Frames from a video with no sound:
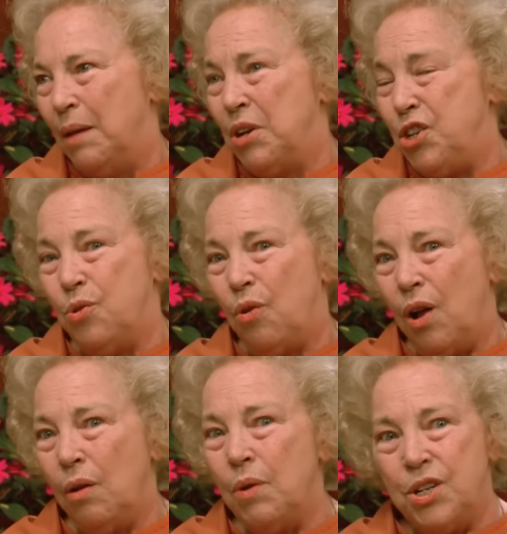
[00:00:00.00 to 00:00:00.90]
But you
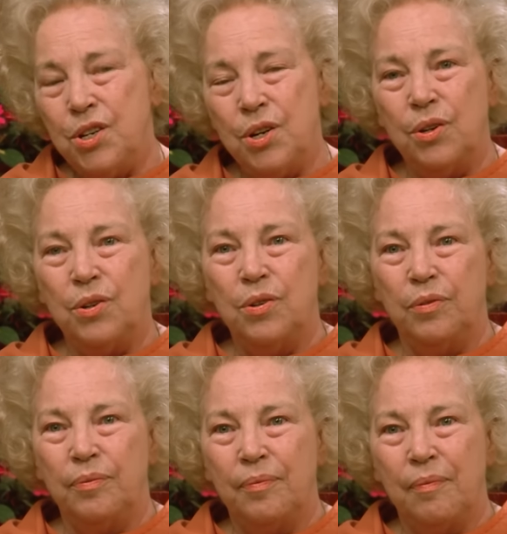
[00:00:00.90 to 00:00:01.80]
always knew
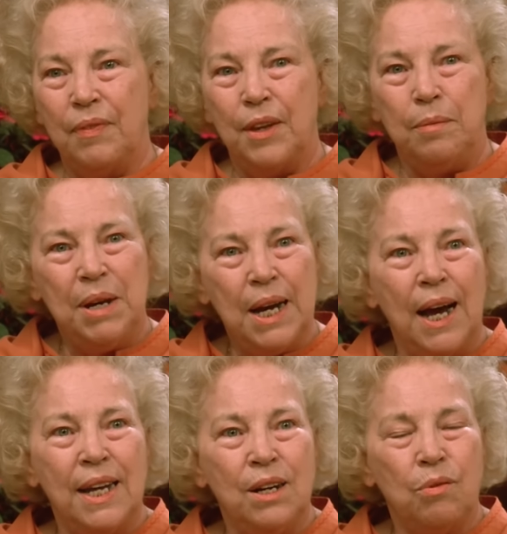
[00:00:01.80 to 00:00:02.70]
that
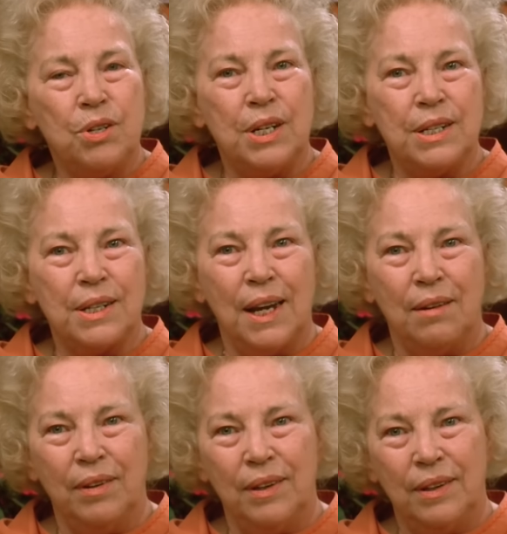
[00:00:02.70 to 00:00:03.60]
behind it was his
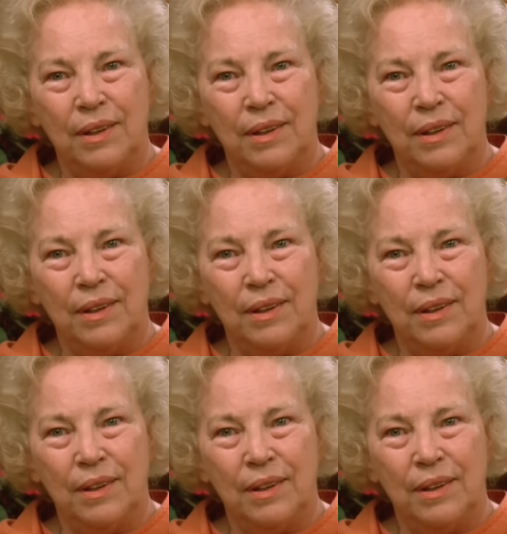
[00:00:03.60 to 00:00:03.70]
love.